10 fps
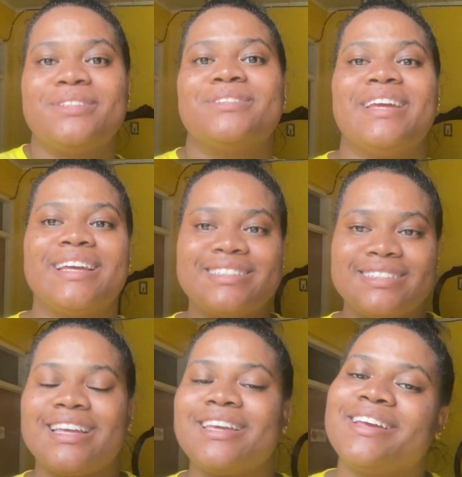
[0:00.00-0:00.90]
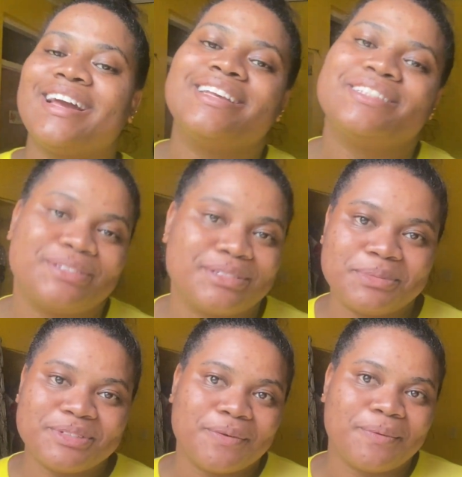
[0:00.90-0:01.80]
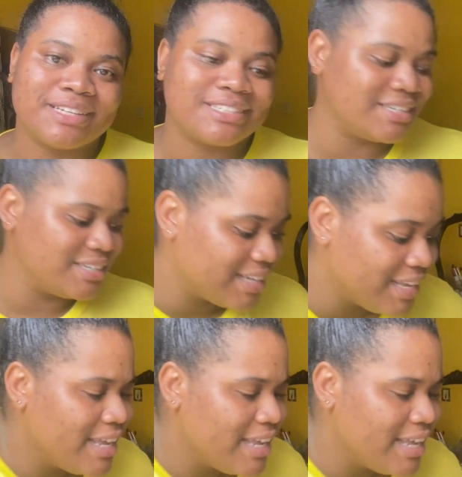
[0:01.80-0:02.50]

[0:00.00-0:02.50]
So yes, thank you guys so much for watching.